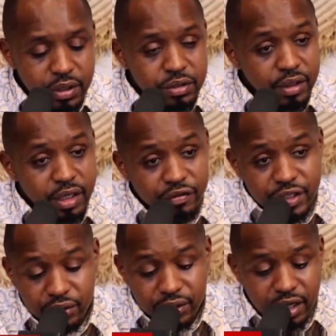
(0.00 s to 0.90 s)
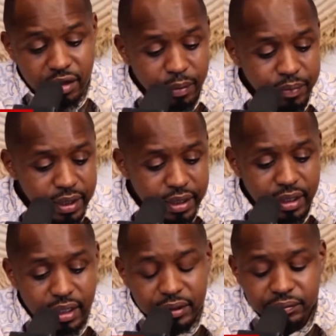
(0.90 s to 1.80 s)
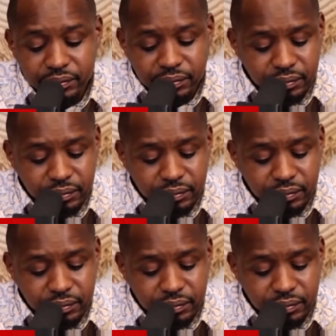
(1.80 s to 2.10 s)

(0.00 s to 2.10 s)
So that afternoon they gave me a painkiller.